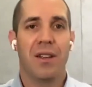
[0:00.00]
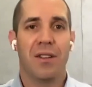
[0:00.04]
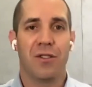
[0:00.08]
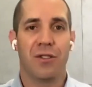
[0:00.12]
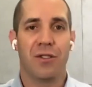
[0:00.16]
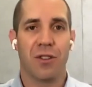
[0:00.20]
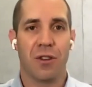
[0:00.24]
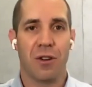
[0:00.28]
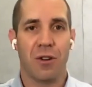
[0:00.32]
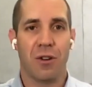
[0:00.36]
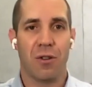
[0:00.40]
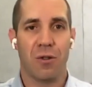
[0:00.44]

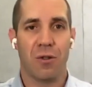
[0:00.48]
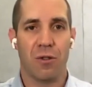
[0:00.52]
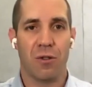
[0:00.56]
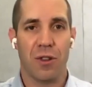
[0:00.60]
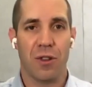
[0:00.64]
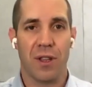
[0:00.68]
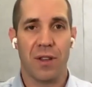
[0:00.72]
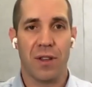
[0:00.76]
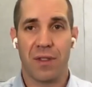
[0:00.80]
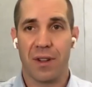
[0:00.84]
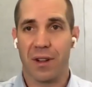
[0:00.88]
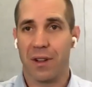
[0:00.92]
So
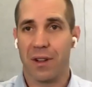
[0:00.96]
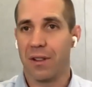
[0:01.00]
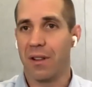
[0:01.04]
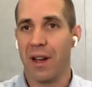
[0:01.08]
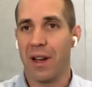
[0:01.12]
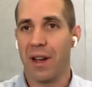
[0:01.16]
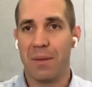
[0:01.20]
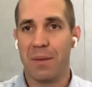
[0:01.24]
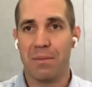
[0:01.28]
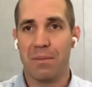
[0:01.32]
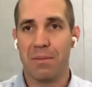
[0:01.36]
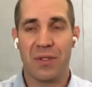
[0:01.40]
if the
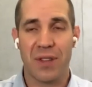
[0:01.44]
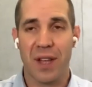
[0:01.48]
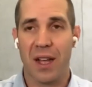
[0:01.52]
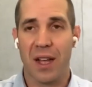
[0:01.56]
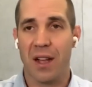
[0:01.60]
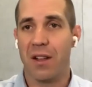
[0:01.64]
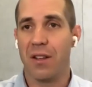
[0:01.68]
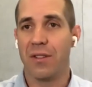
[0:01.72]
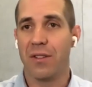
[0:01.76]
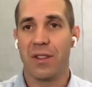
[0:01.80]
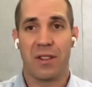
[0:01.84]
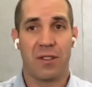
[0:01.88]
client
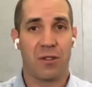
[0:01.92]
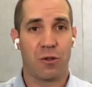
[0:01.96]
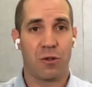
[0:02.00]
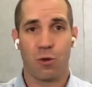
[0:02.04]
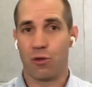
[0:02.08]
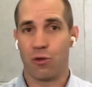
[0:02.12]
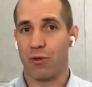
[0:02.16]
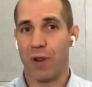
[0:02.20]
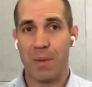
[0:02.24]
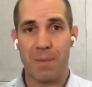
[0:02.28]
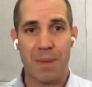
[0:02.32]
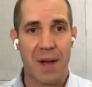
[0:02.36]
sells, it
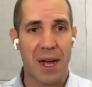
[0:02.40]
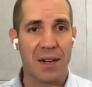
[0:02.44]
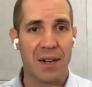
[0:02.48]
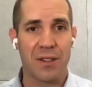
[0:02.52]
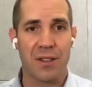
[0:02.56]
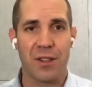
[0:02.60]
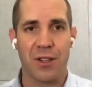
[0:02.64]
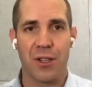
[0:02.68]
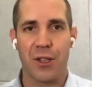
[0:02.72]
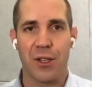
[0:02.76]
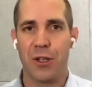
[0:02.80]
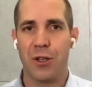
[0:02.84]
goes right
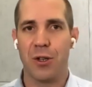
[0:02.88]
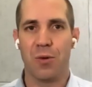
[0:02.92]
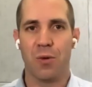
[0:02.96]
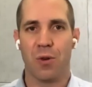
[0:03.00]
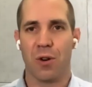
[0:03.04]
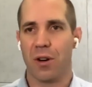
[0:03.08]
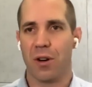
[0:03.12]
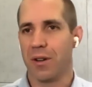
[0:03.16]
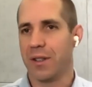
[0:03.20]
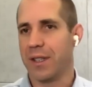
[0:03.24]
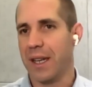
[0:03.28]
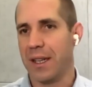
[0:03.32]
back to you,
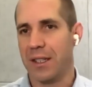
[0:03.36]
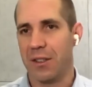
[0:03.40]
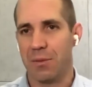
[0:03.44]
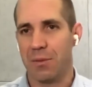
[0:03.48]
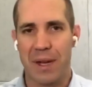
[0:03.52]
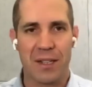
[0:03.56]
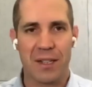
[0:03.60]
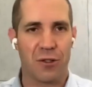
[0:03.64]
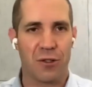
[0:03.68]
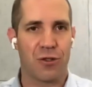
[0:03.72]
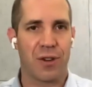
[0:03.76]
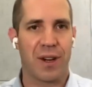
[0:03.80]
or
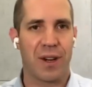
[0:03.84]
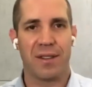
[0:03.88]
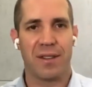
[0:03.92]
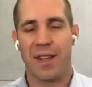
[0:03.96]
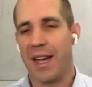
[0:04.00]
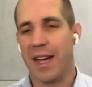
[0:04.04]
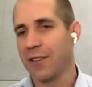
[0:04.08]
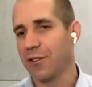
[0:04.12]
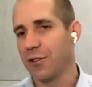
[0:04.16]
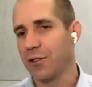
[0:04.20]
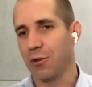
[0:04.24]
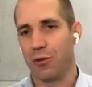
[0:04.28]
makes a
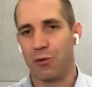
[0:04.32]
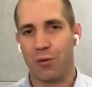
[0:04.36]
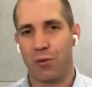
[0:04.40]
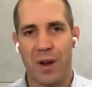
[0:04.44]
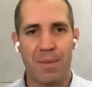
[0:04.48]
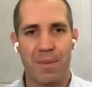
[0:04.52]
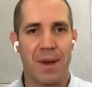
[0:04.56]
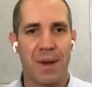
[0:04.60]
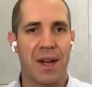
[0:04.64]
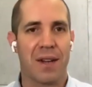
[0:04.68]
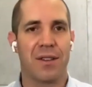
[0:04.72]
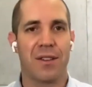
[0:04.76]
transaction, goes
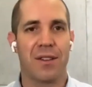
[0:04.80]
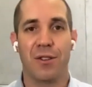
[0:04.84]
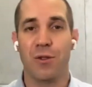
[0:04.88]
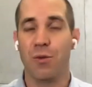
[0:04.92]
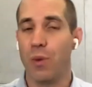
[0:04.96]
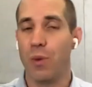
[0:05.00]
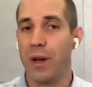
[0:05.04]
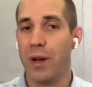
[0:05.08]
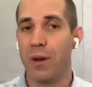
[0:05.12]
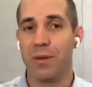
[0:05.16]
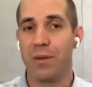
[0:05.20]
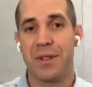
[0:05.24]
right back to
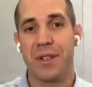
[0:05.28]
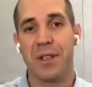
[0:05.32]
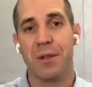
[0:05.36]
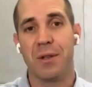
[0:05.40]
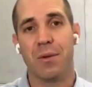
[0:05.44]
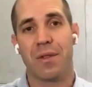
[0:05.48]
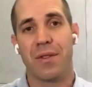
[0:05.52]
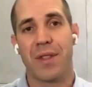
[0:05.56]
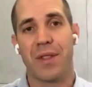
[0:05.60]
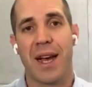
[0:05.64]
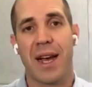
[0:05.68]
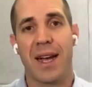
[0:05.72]
you. We don't
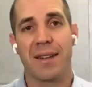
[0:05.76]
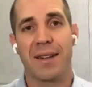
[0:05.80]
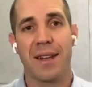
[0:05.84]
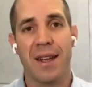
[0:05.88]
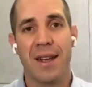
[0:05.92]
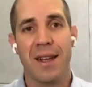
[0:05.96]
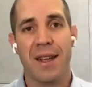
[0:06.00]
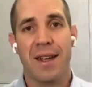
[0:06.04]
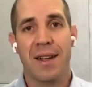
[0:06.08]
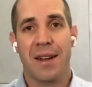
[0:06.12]
deal with that.